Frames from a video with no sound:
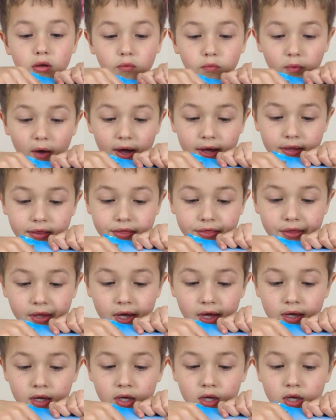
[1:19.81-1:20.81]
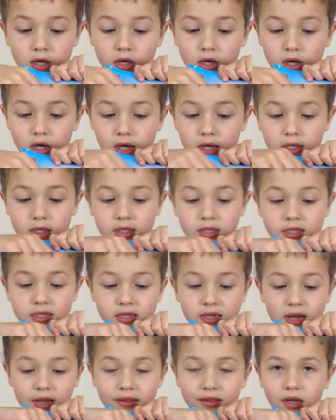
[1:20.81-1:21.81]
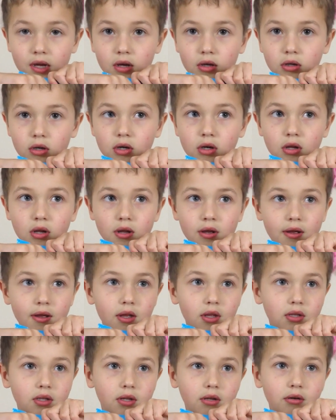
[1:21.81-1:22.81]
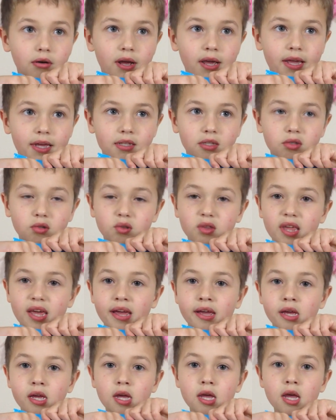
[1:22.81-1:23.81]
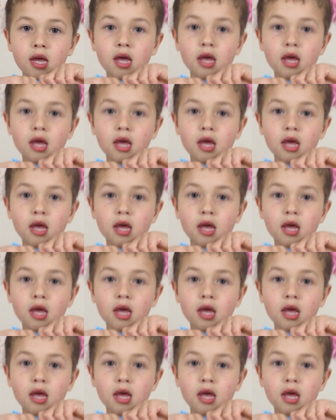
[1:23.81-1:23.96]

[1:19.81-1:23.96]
white thing and you see like the little little handle thing?